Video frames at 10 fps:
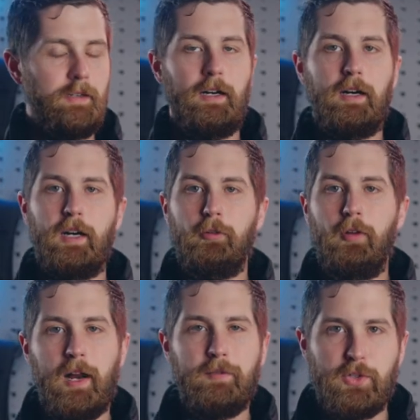Uh, a
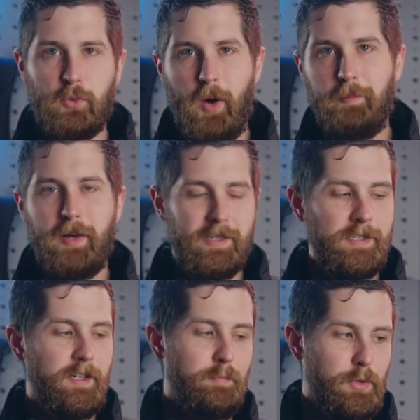lot of SWAT
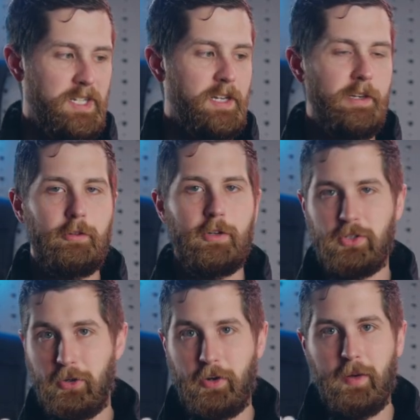medicine in particular
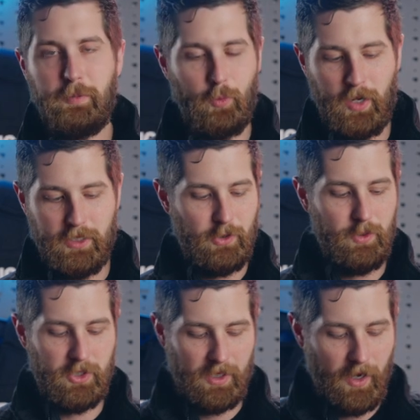is hurry up and wait, so
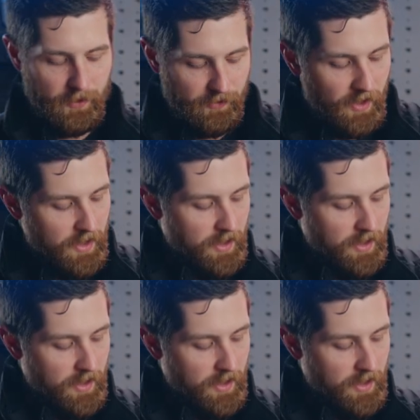we just kind of